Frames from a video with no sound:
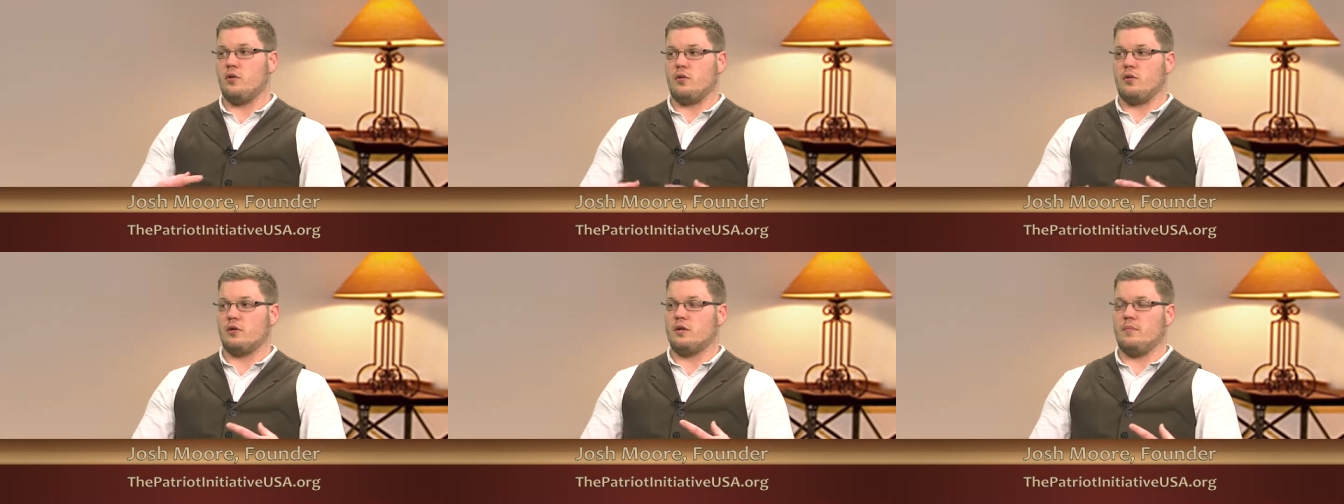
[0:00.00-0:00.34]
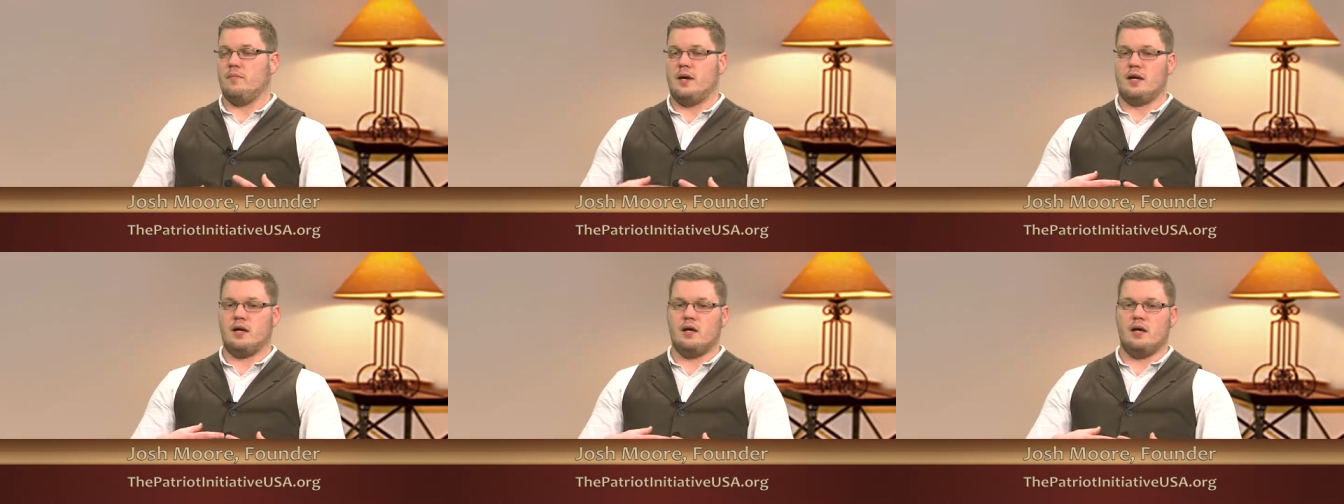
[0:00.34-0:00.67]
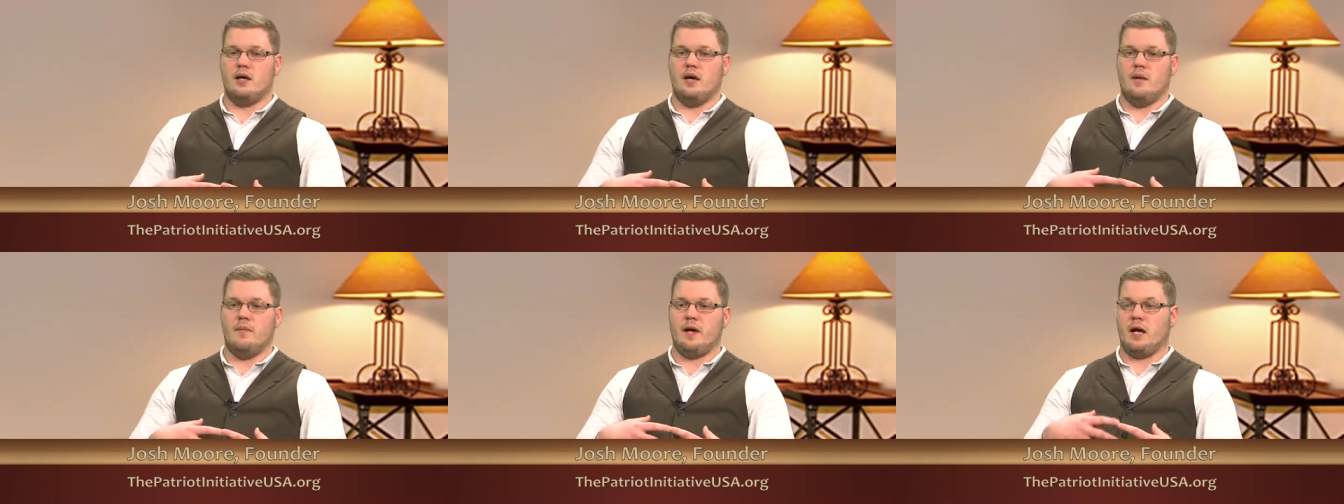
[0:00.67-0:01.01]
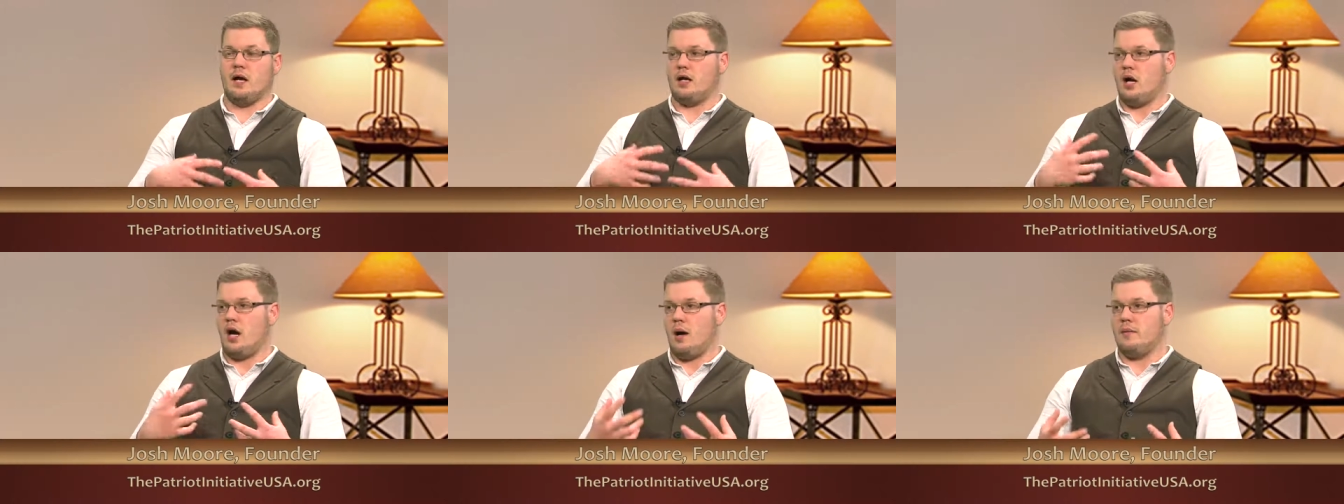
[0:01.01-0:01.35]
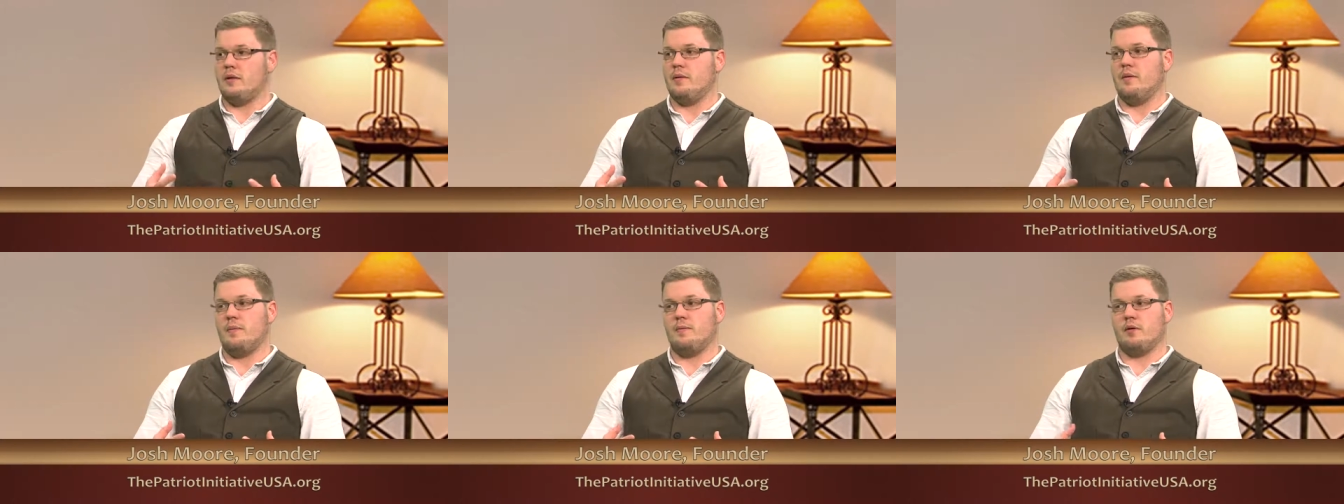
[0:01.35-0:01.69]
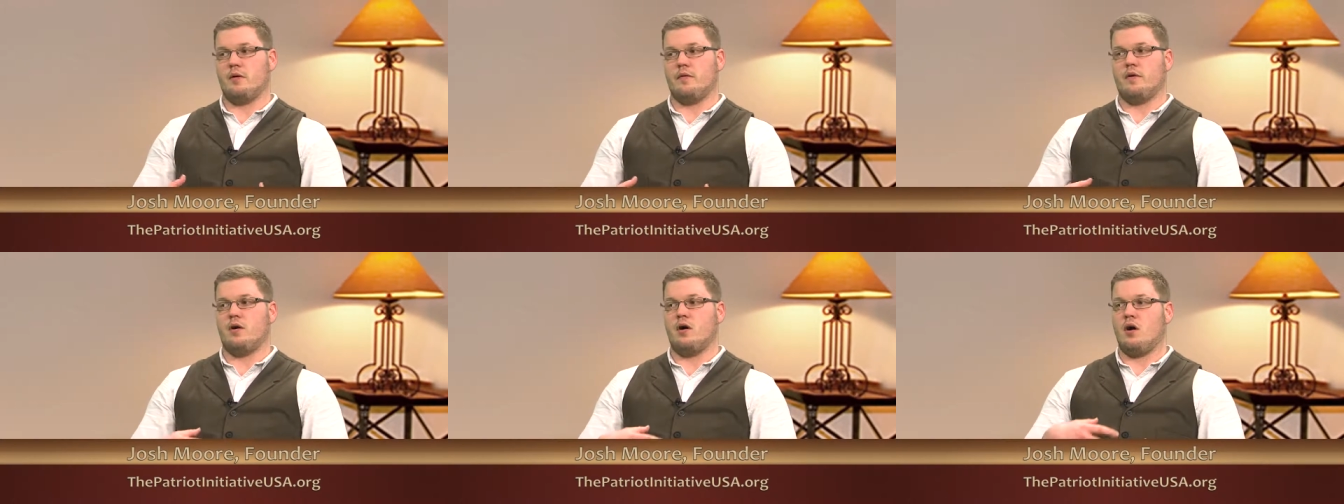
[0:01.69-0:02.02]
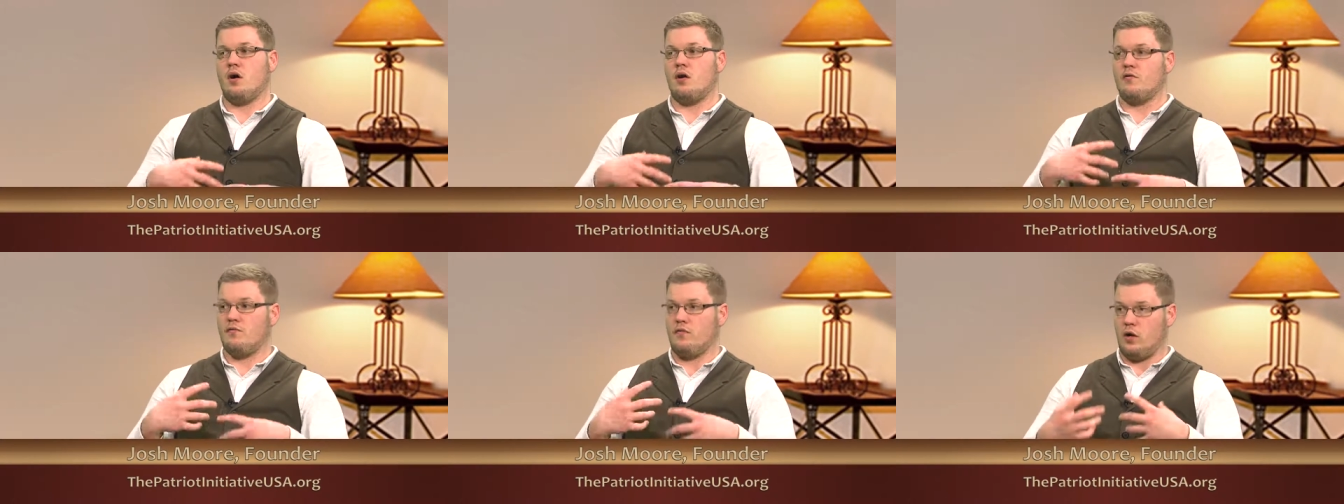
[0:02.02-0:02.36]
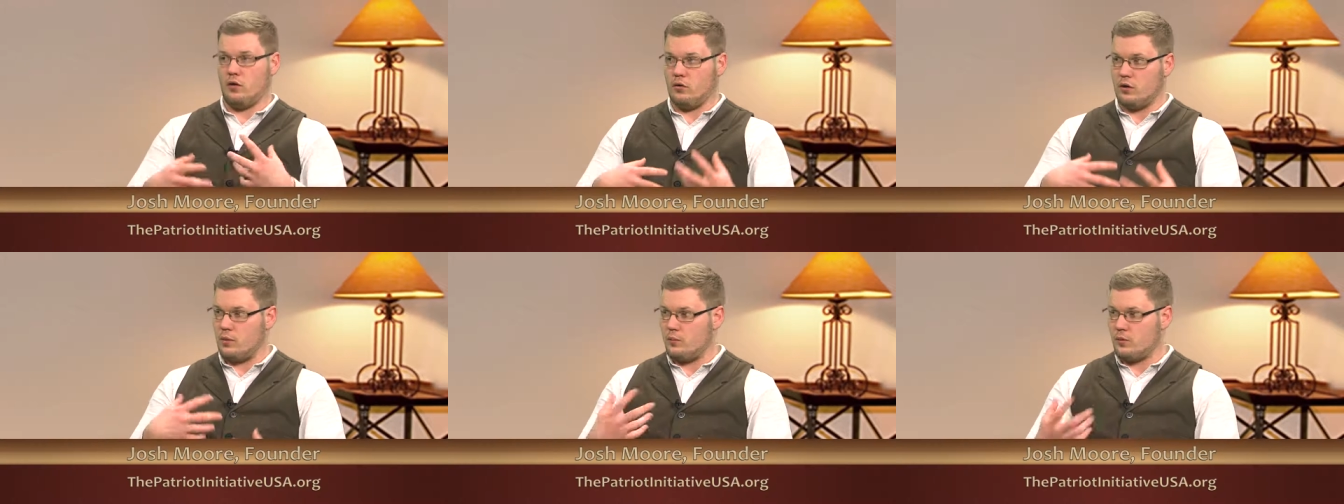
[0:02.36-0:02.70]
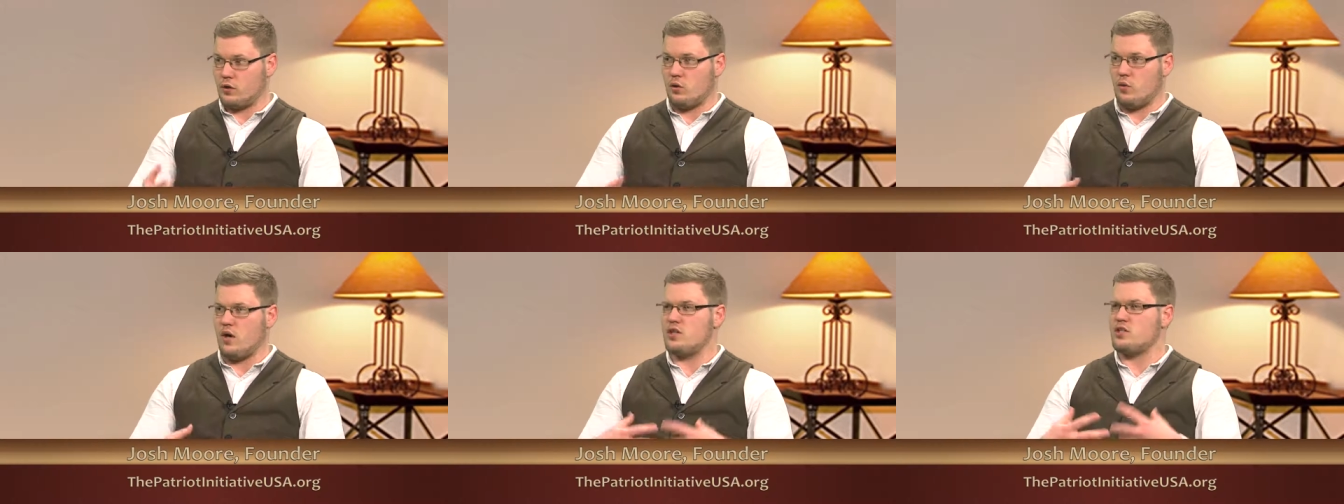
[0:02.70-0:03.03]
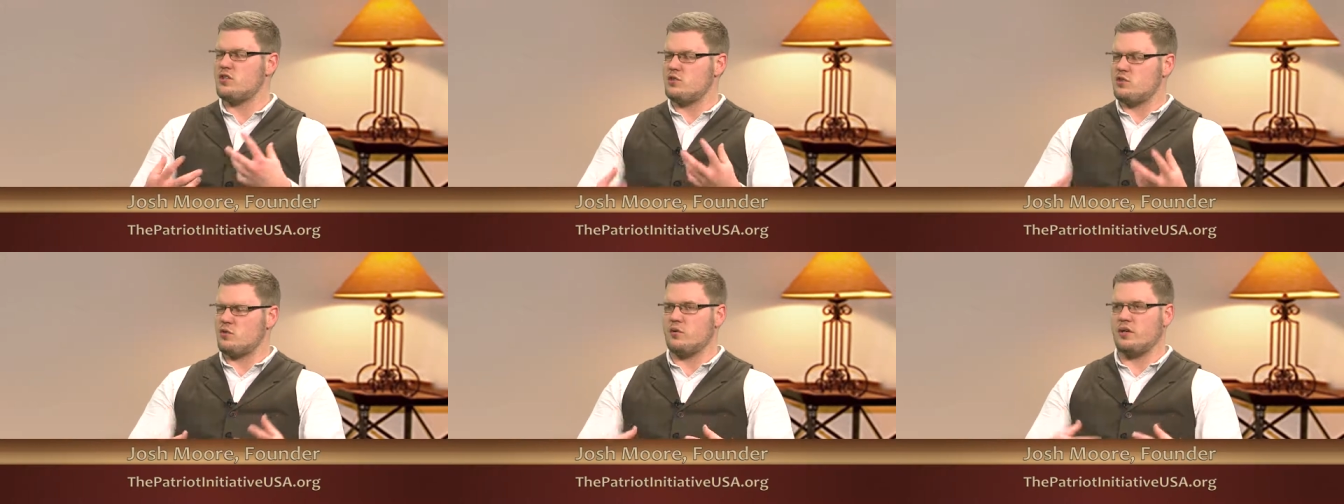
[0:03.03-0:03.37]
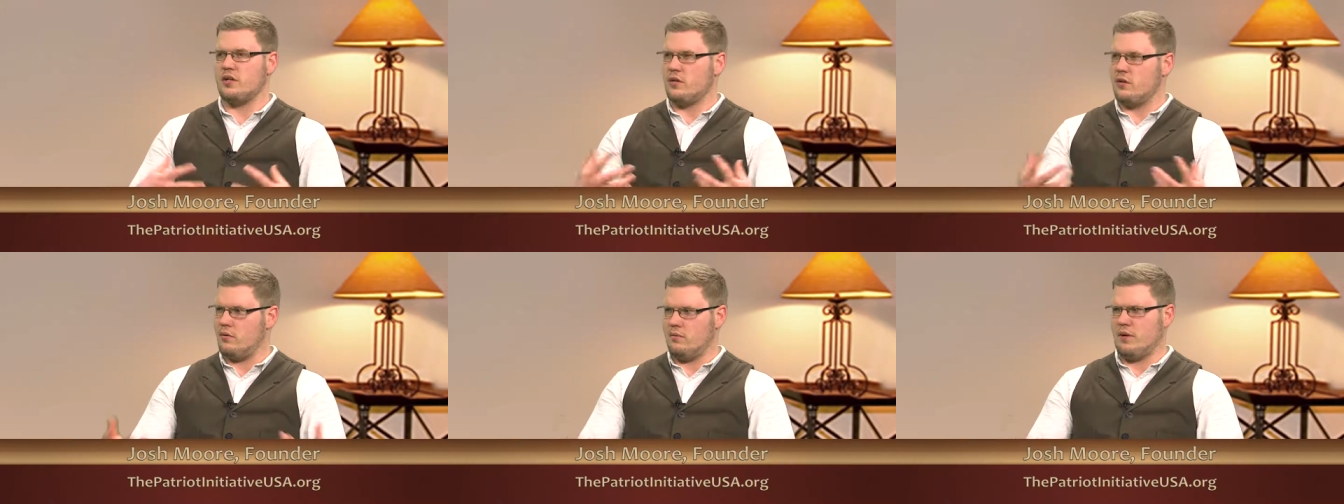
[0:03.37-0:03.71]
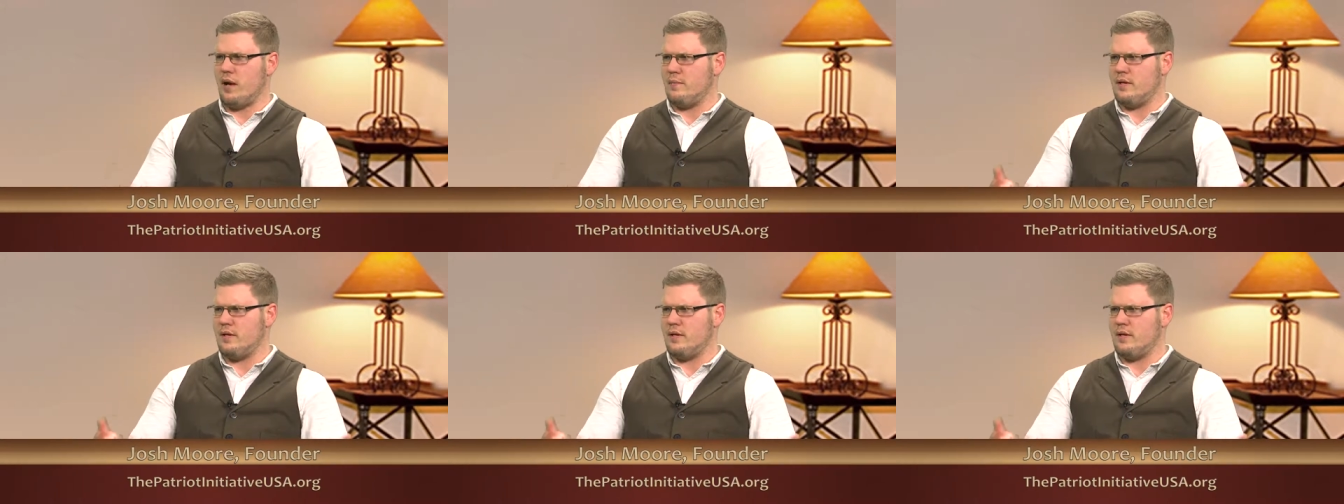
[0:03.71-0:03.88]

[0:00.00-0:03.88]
or make, a, make a comment that may be on their heart, follow it up with a question sort of deal.